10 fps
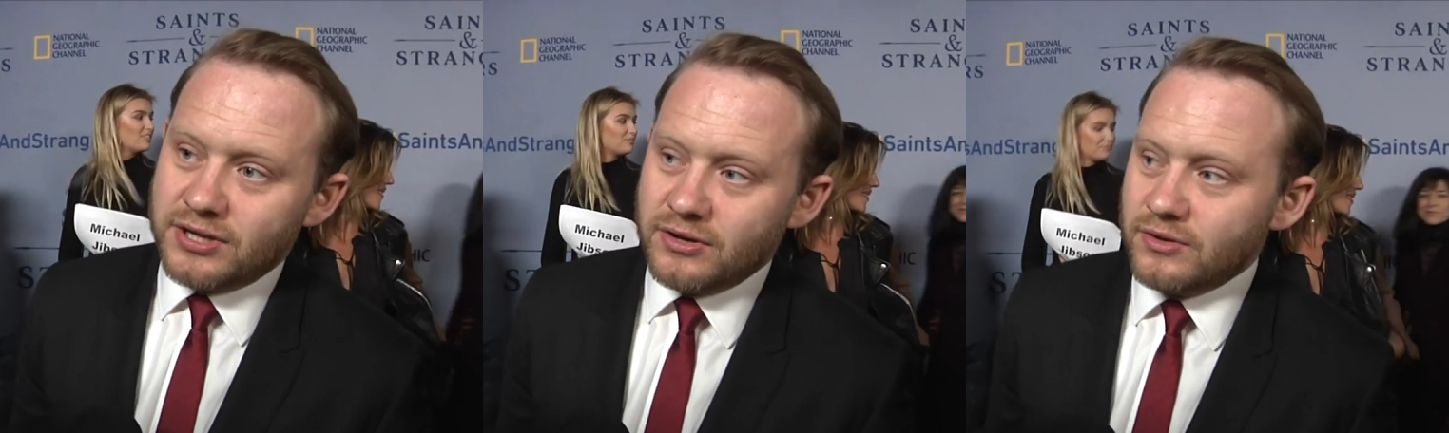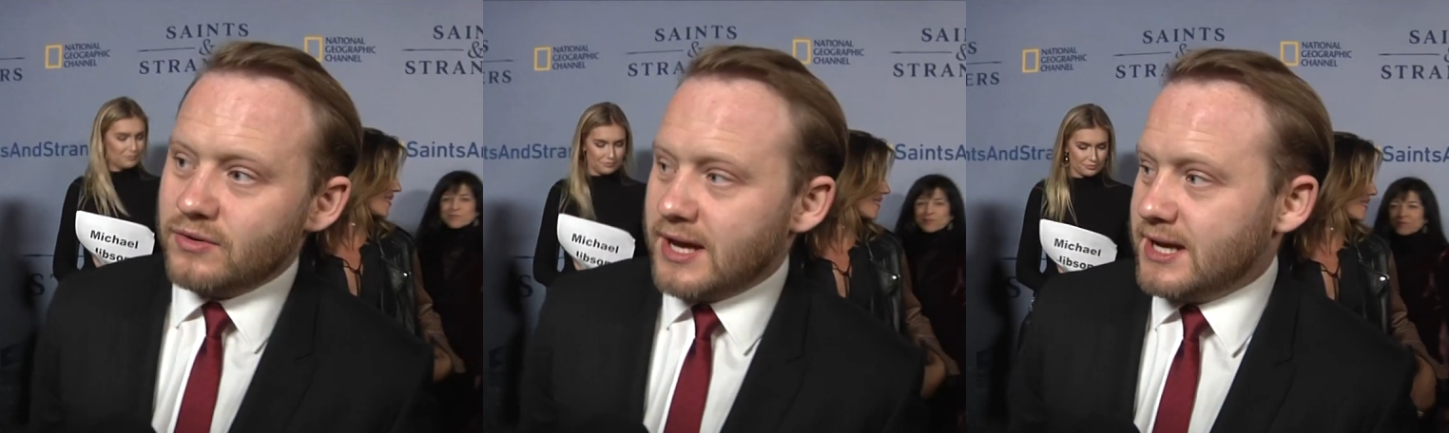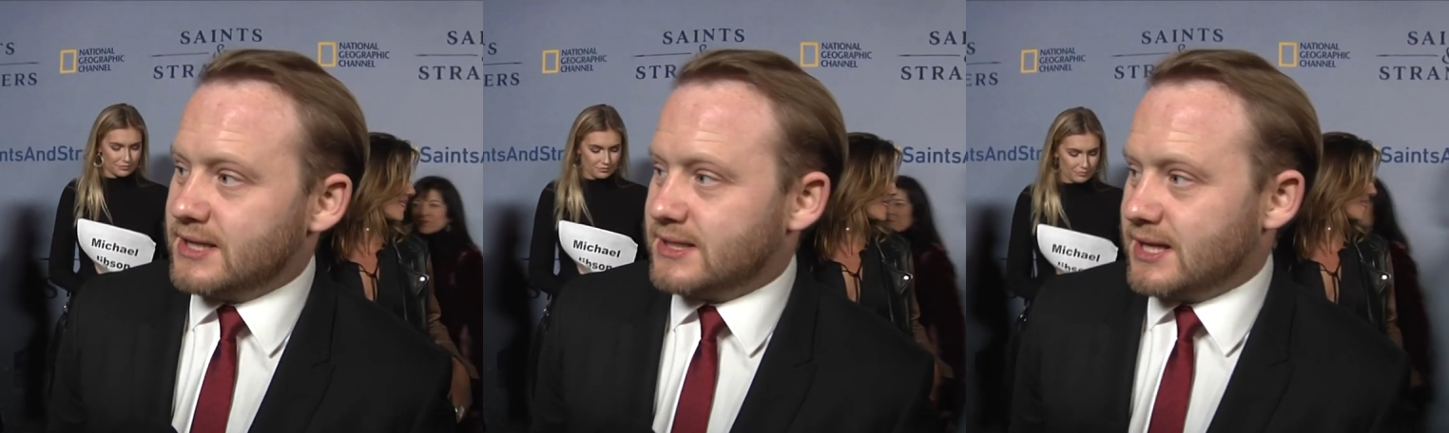Speaker 1: who
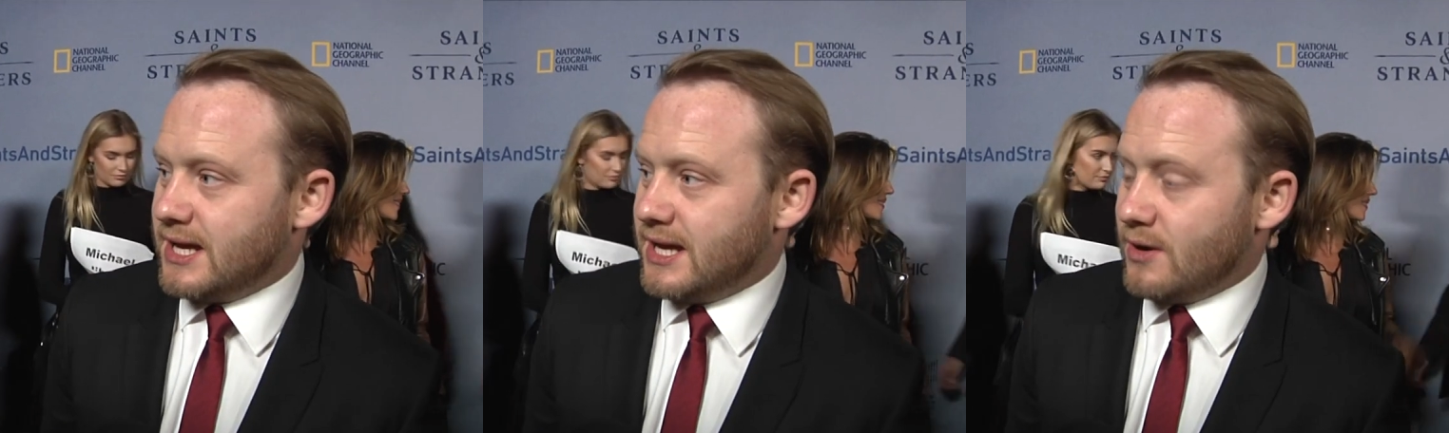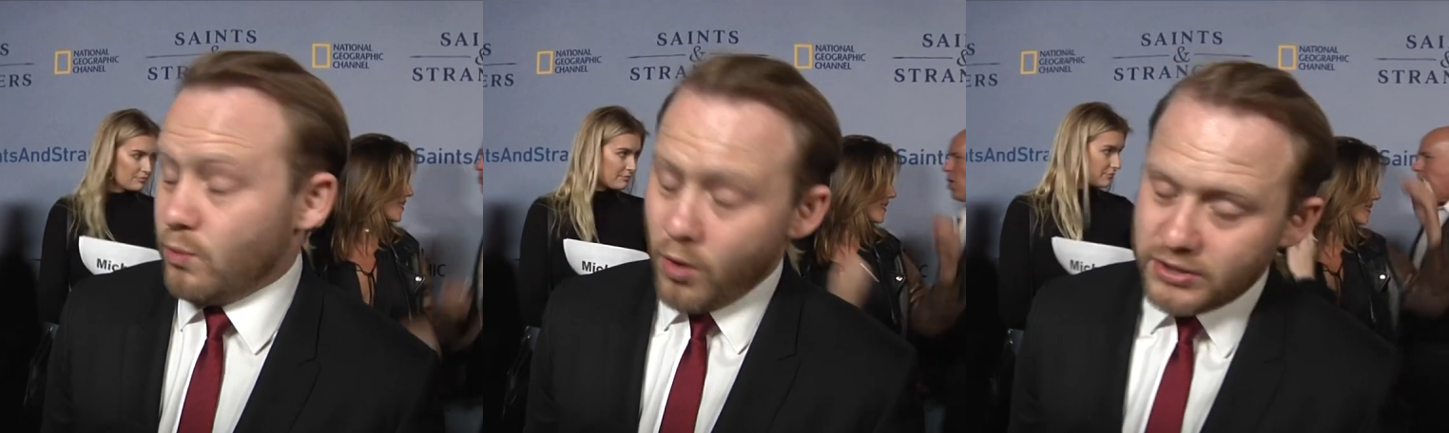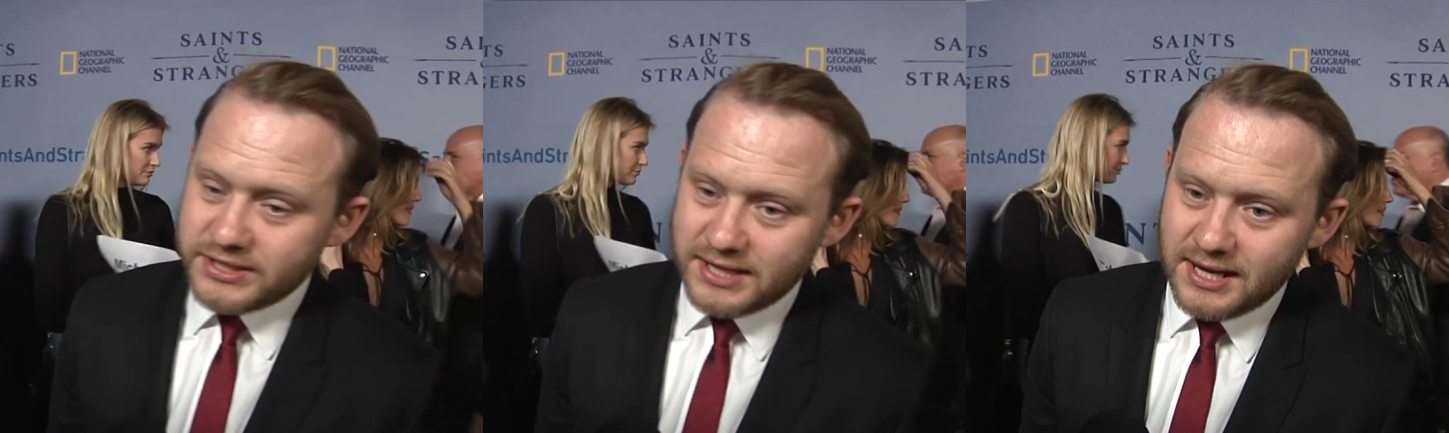is the uh,
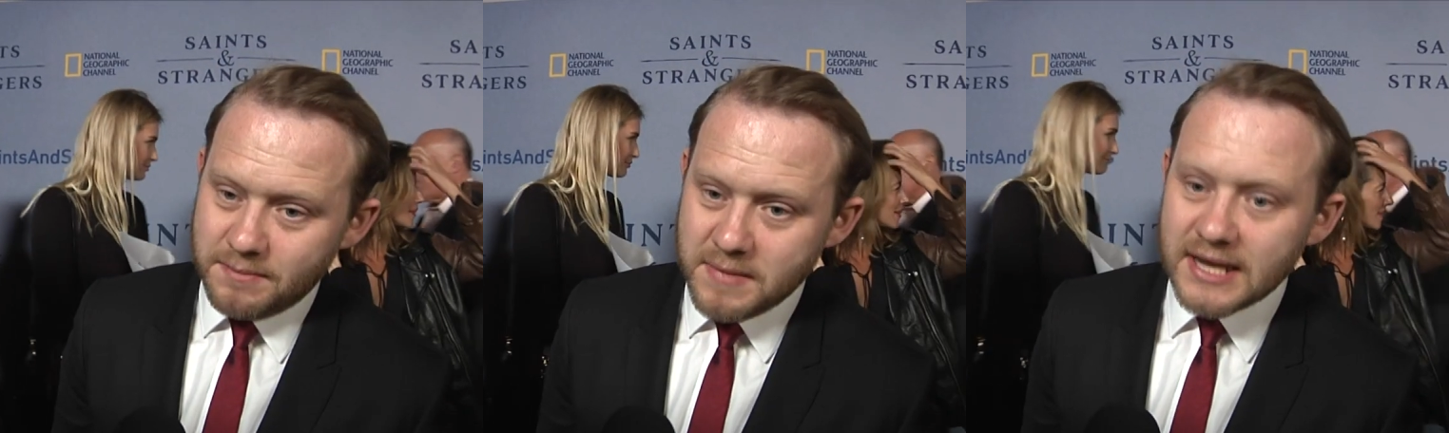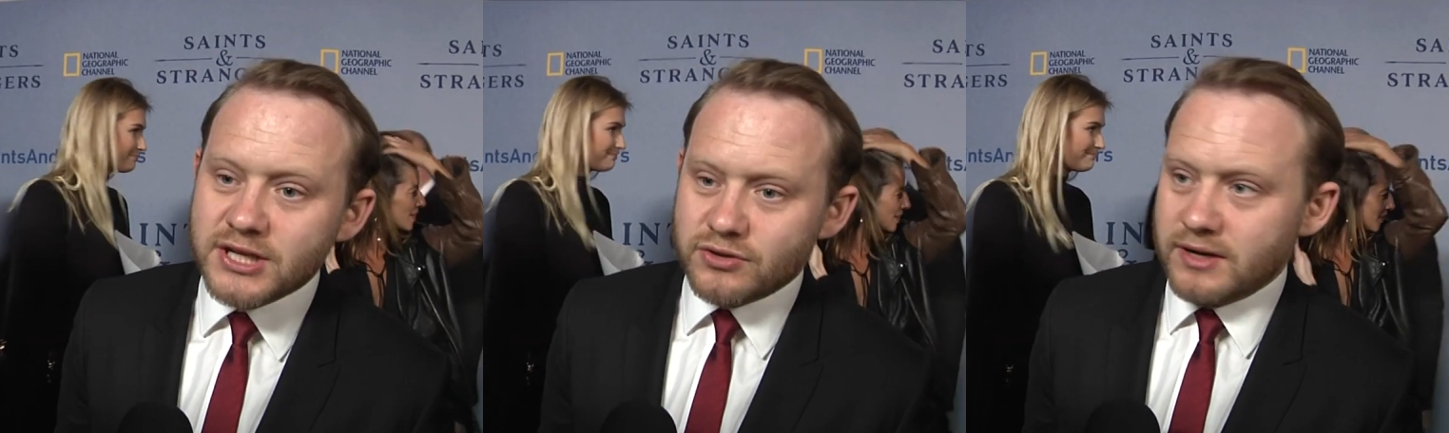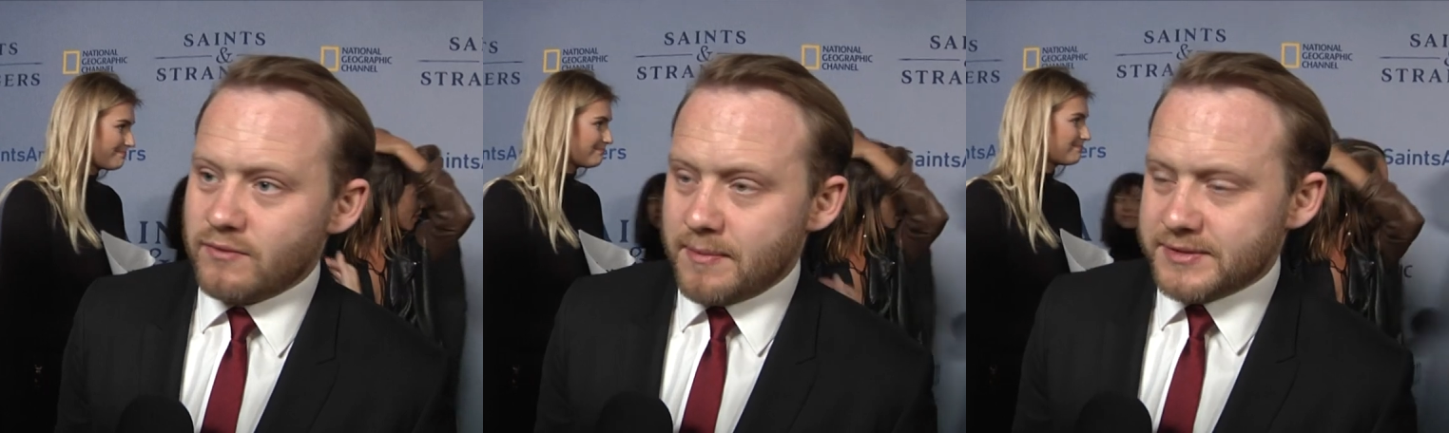was the
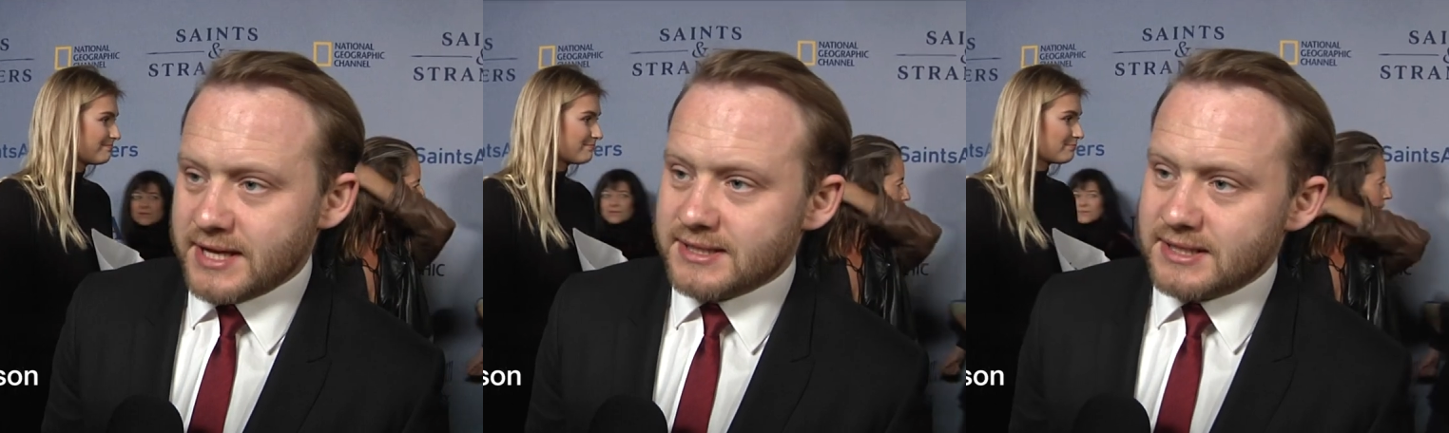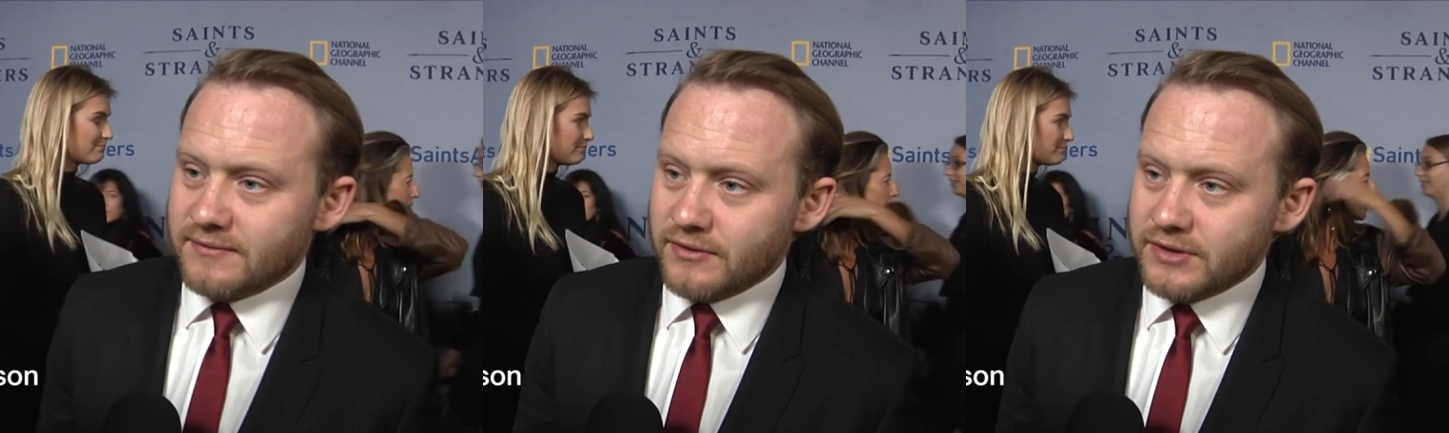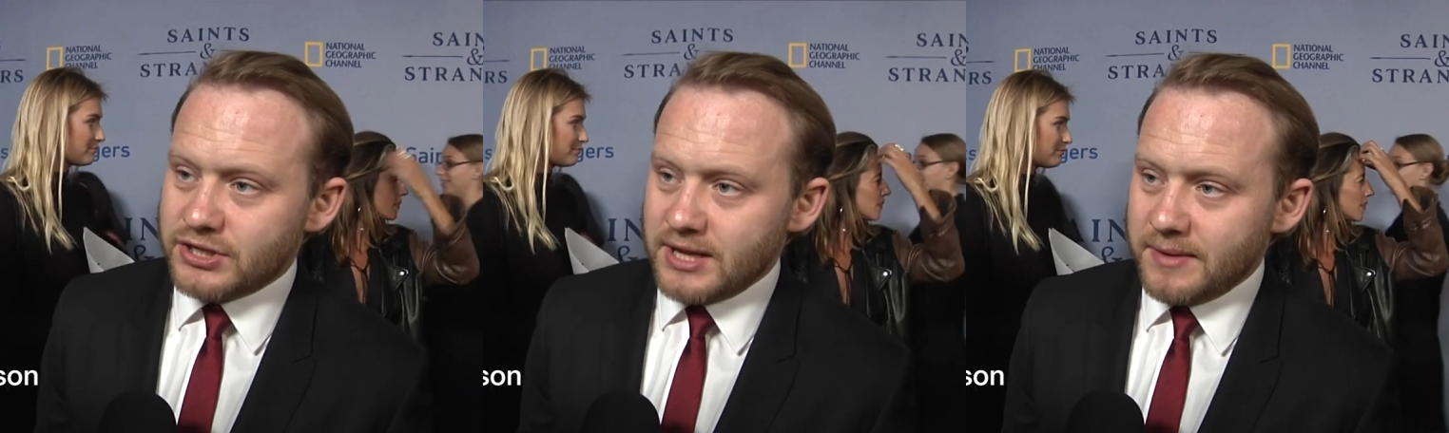military representative on
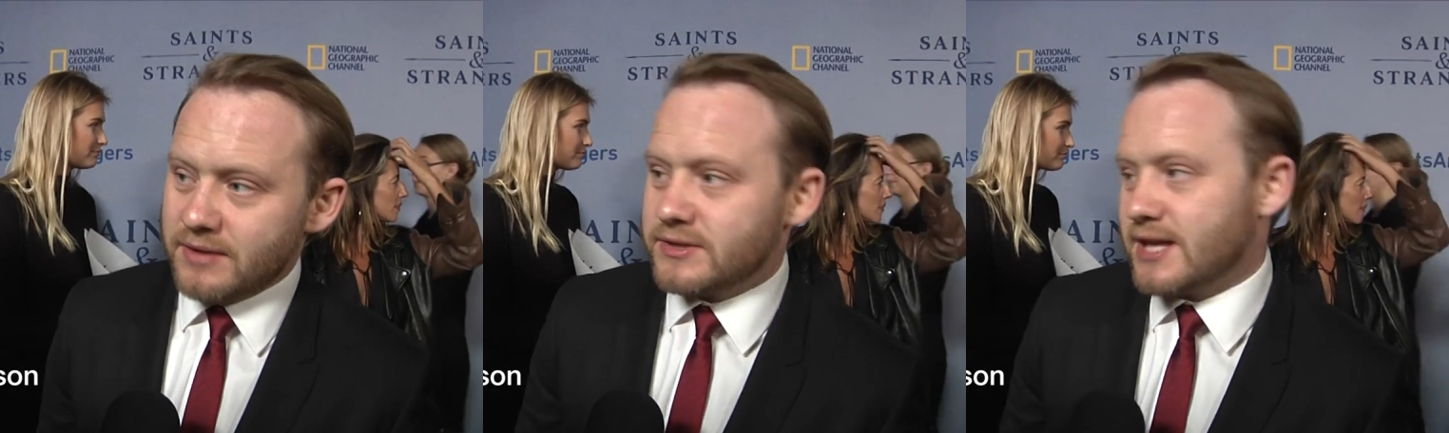the ship. He was